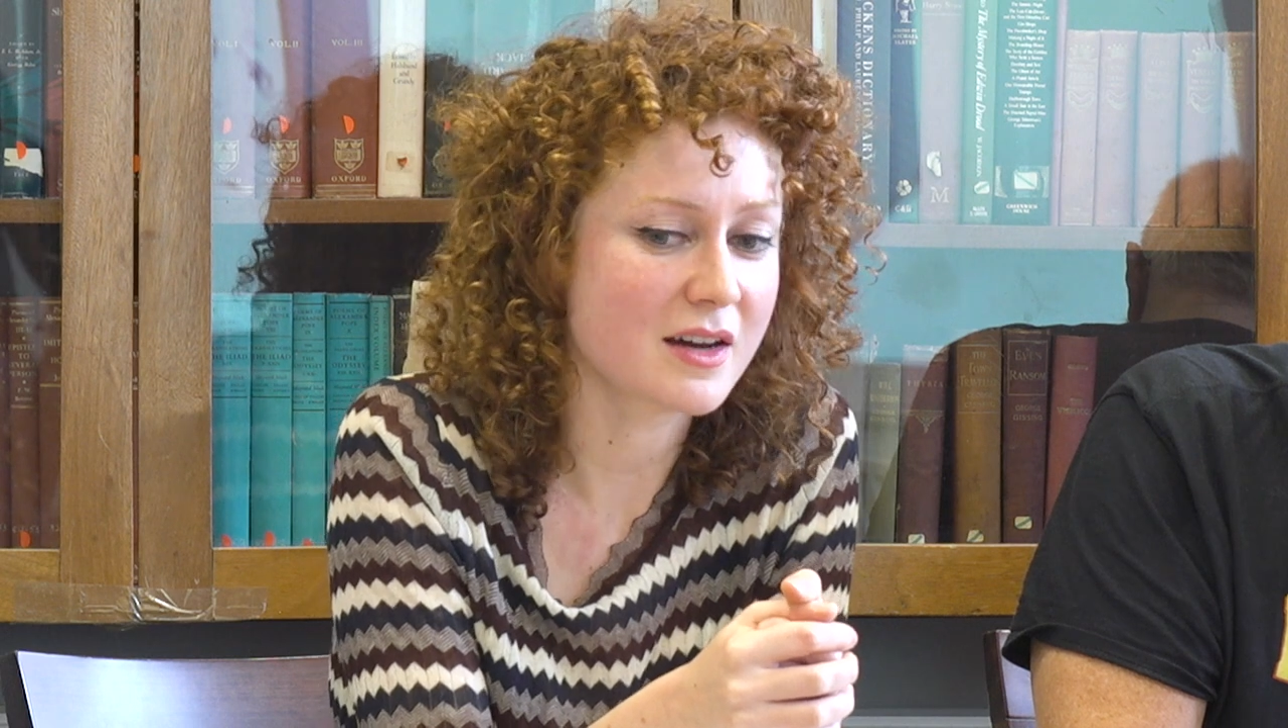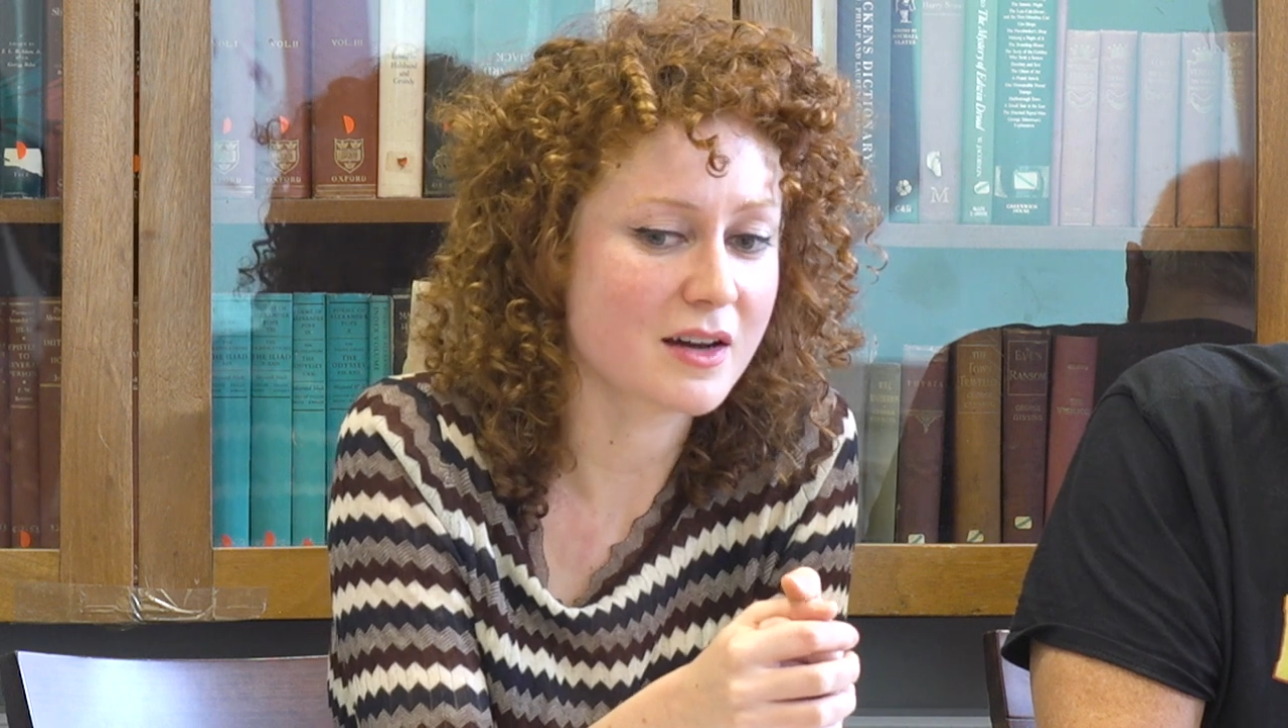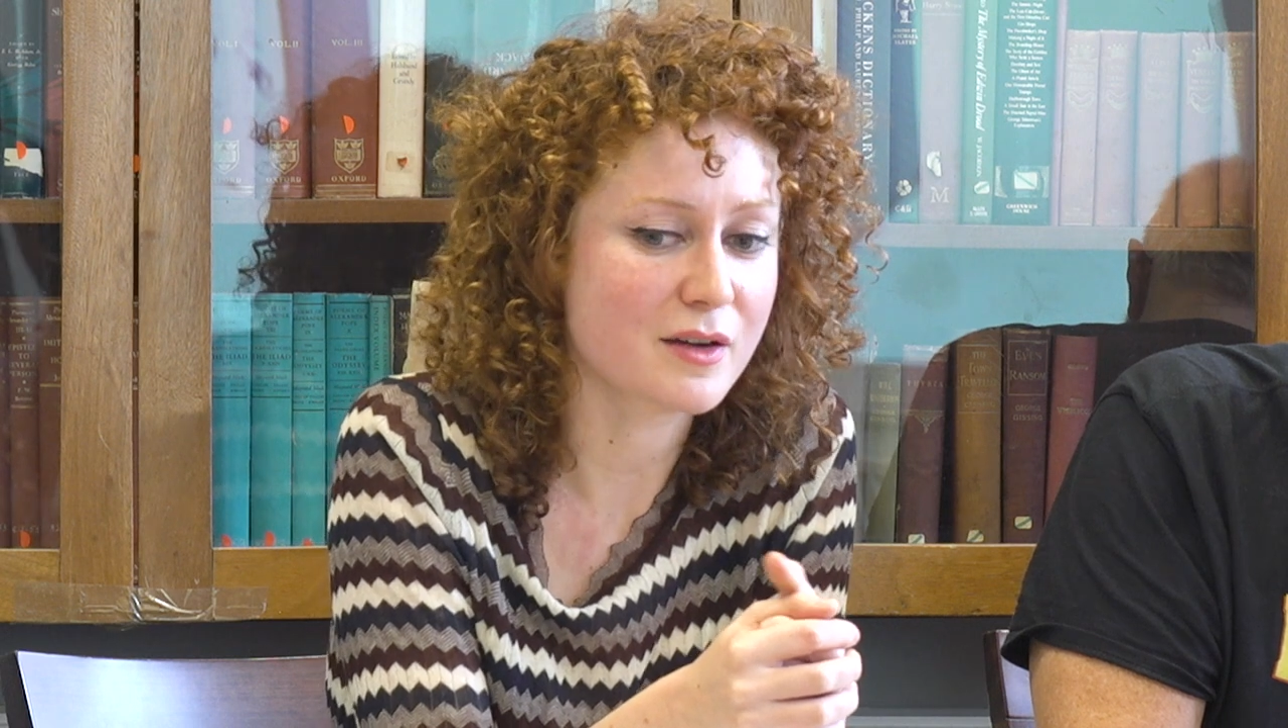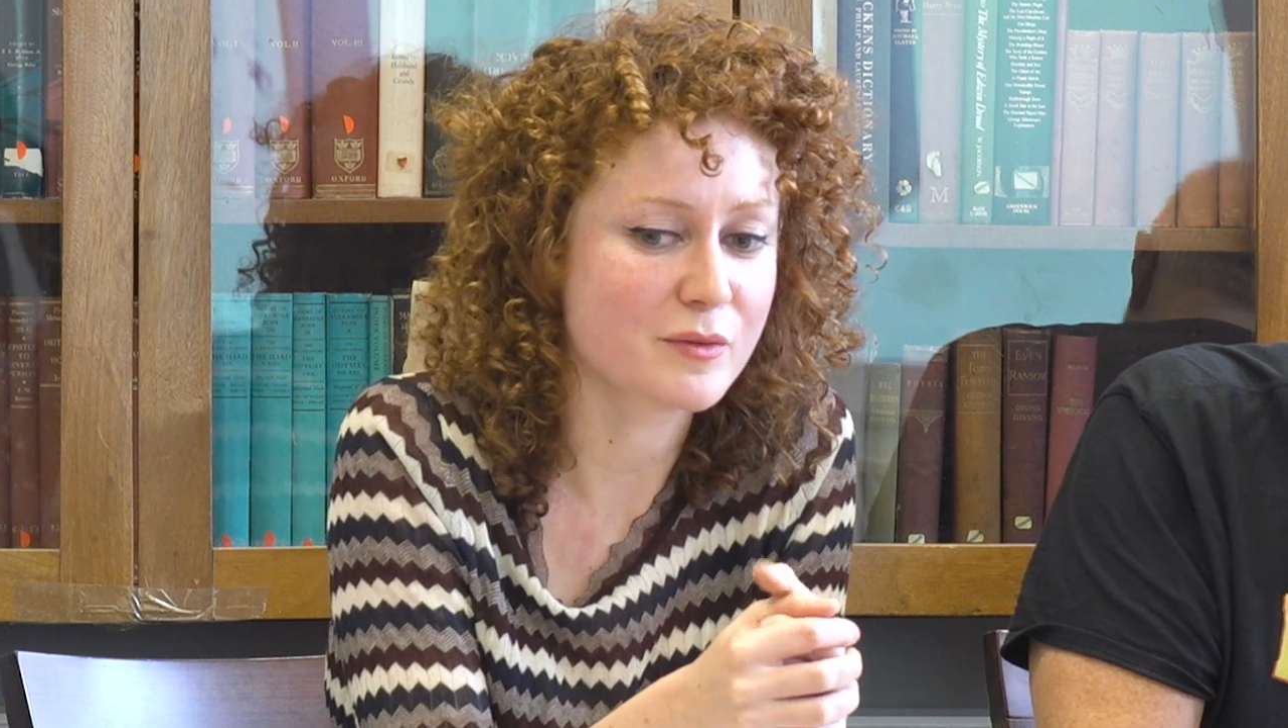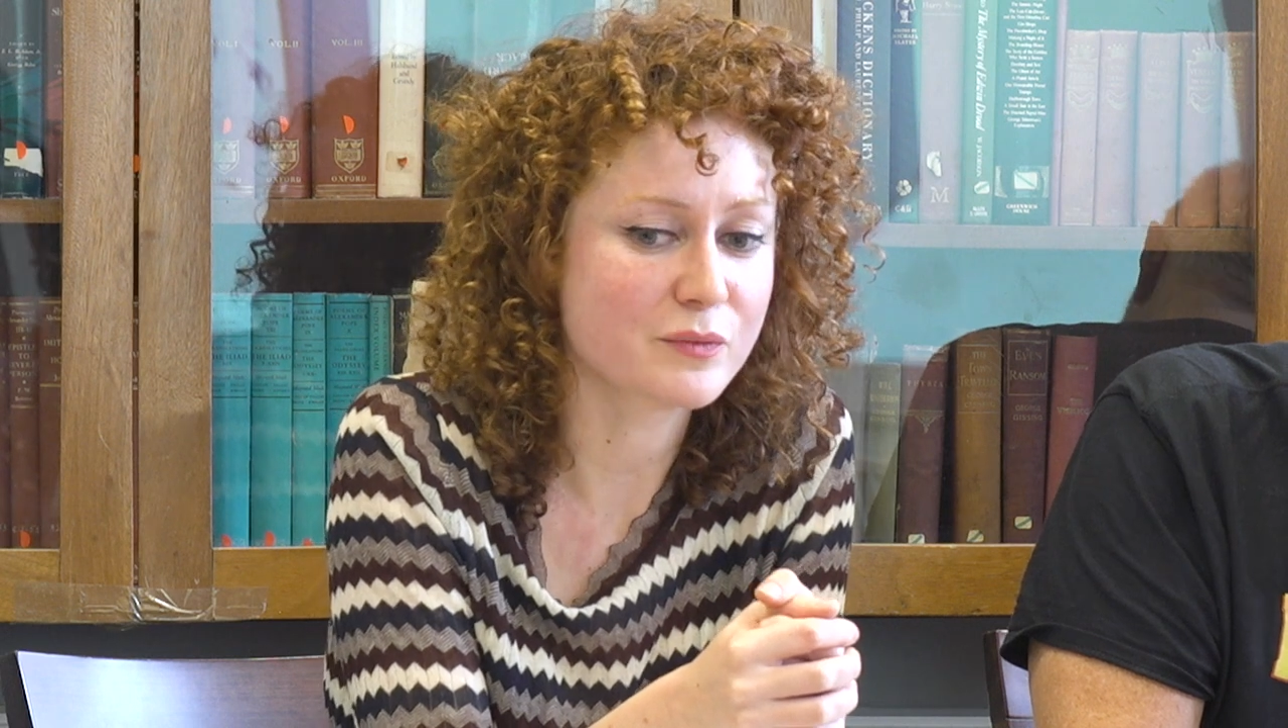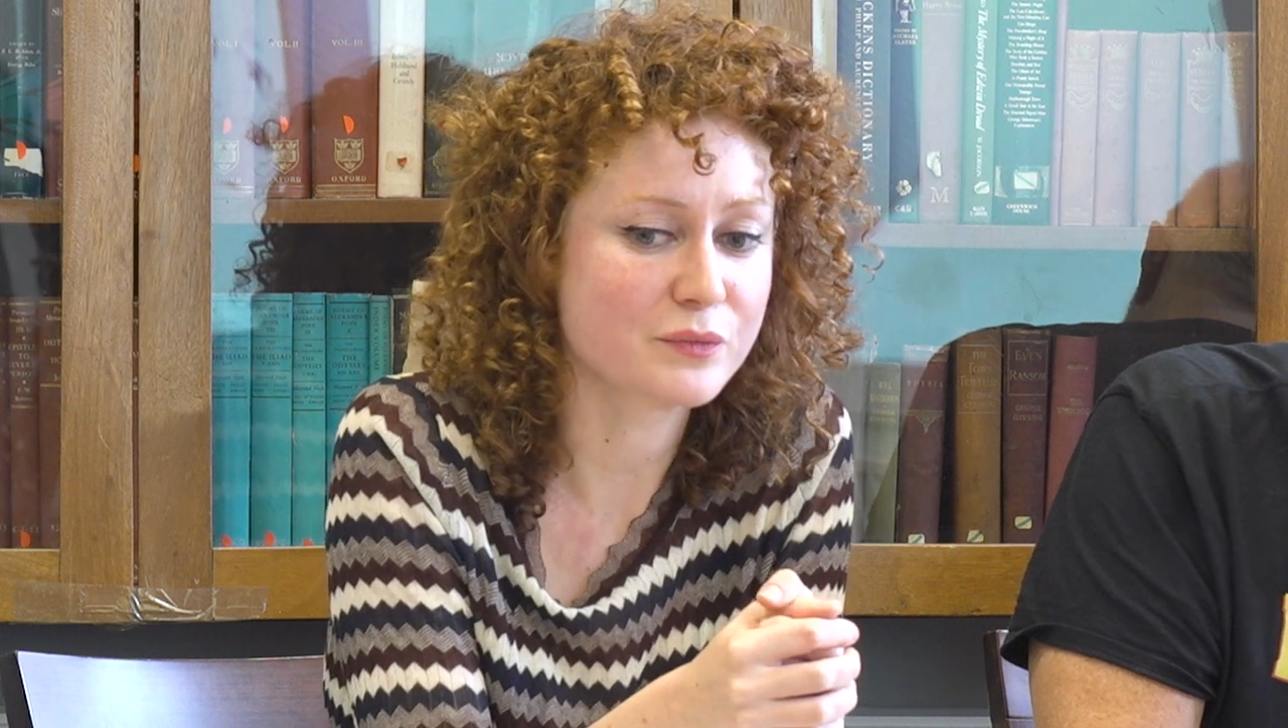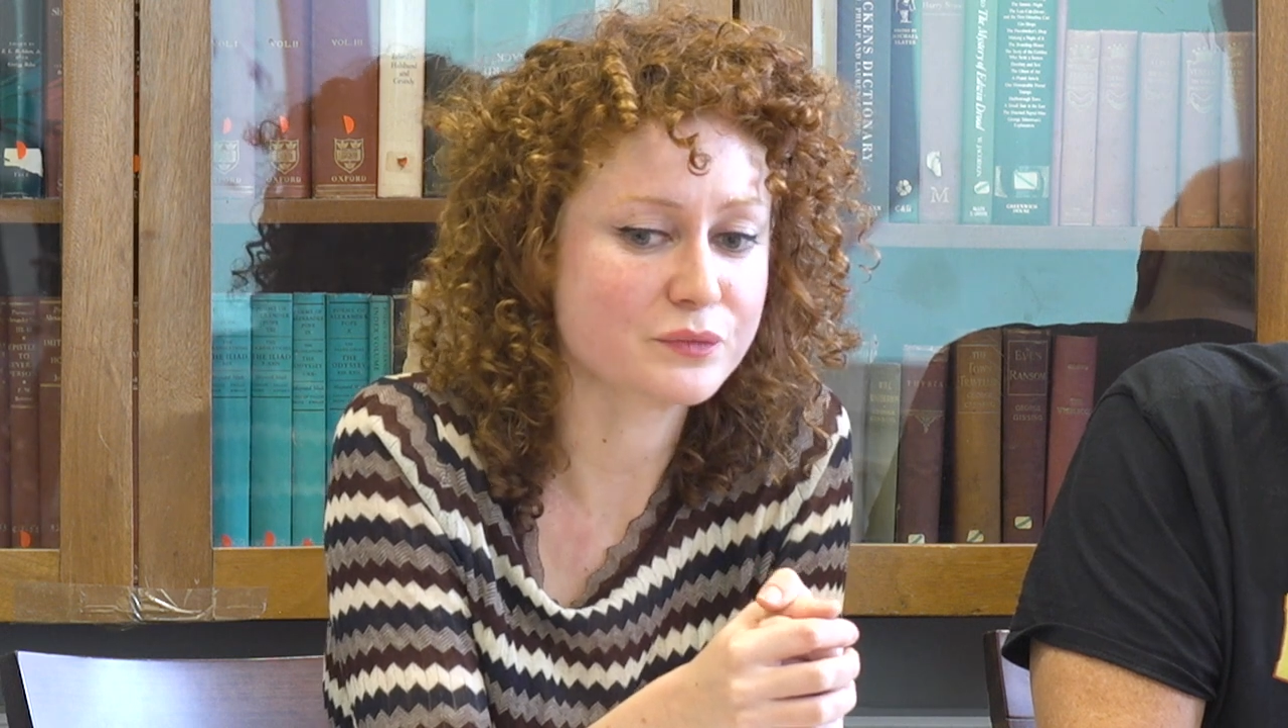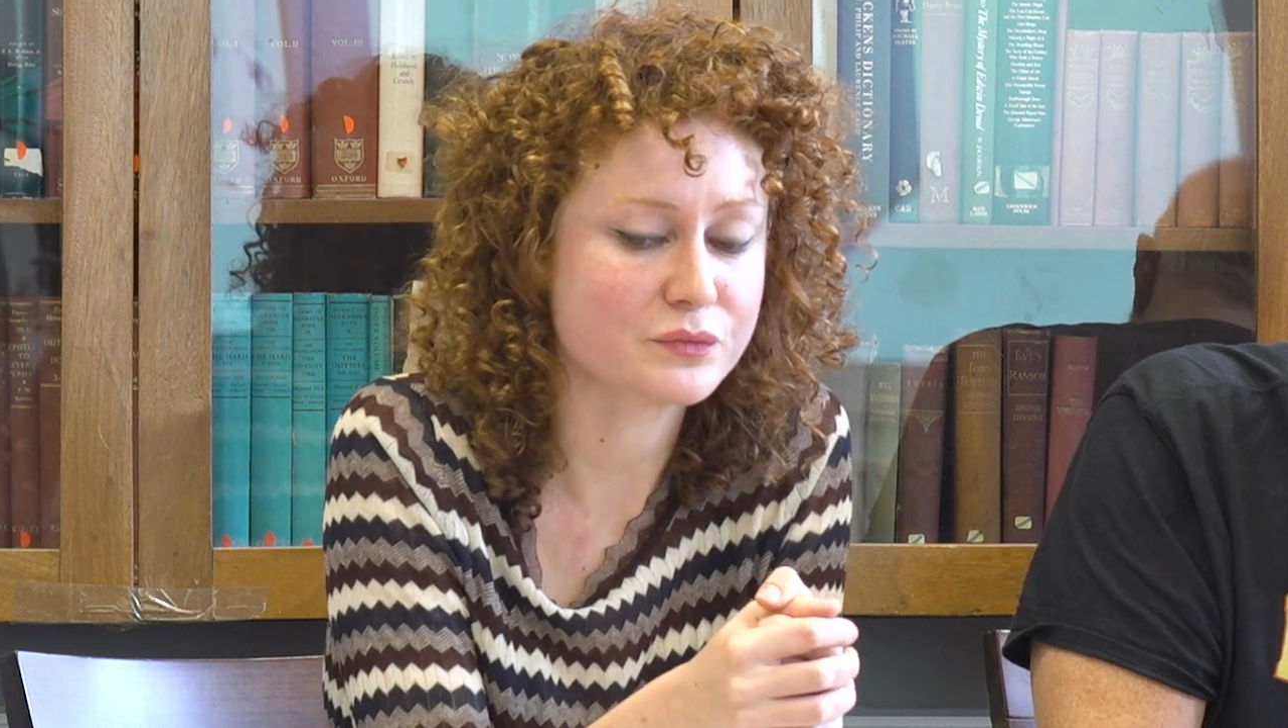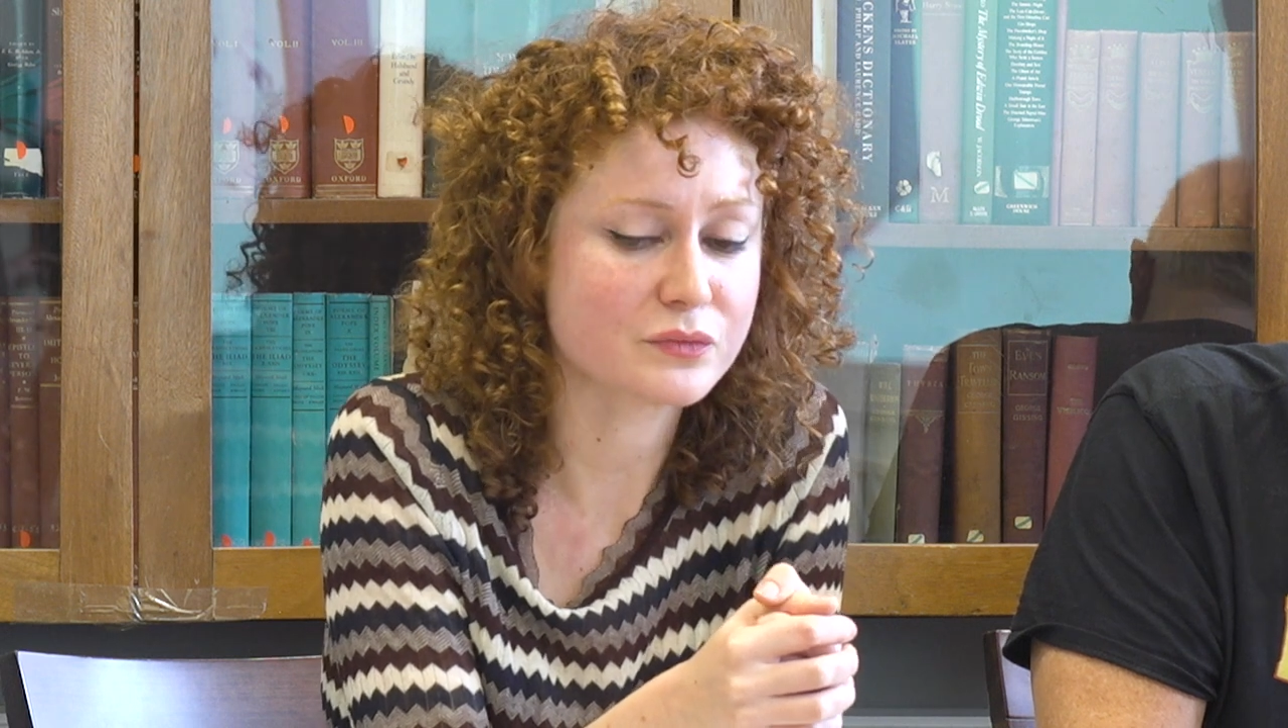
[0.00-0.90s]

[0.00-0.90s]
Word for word: um,